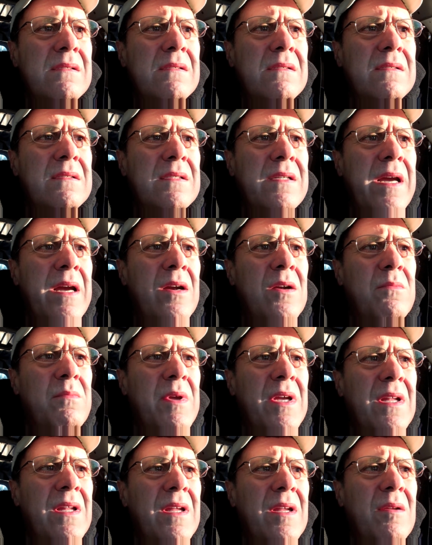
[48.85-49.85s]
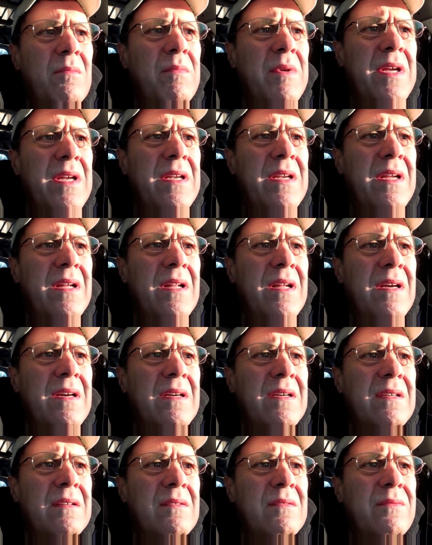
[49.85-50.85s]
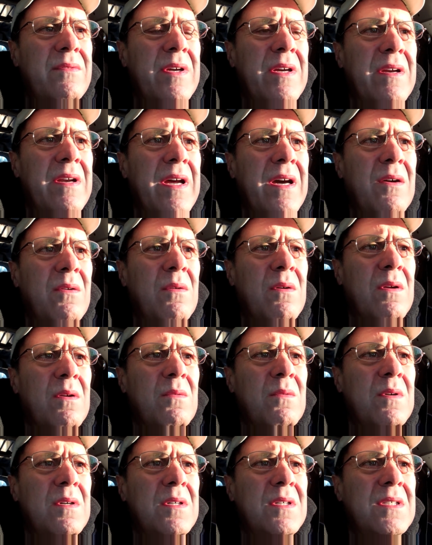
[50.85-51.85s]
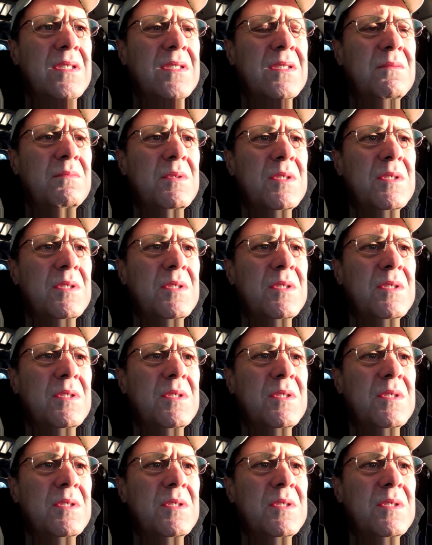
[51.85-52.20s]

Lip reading: Scared me a little bit till I figured out what it was.